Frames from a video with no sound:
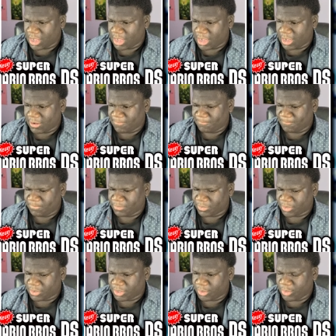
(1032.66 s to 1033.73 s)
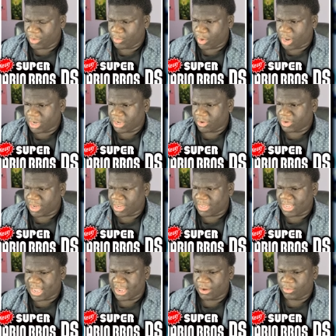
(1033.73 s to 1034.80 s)
Um, do we want to go down?
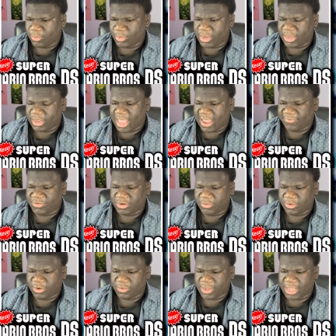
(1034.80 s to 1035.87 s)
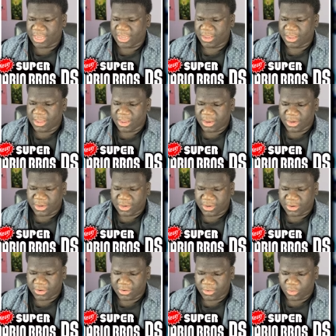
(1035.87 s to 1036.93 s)
Yeah, we have to. Okay.
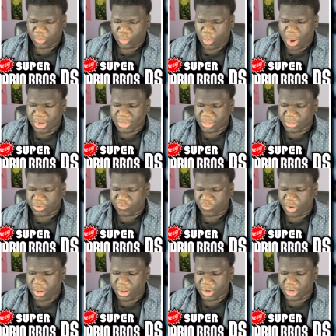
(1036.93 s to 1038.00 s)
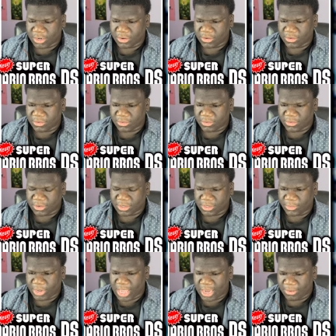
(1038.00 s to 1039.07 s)
Wants a strong.
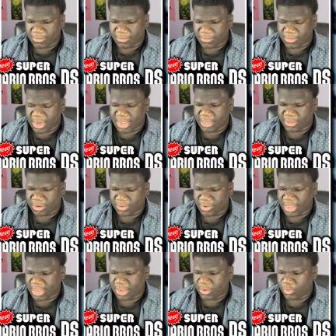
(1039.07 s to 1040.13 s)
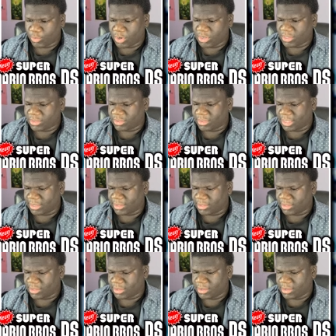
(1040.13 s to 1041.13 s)
We get him? Nice. Okay. What's this?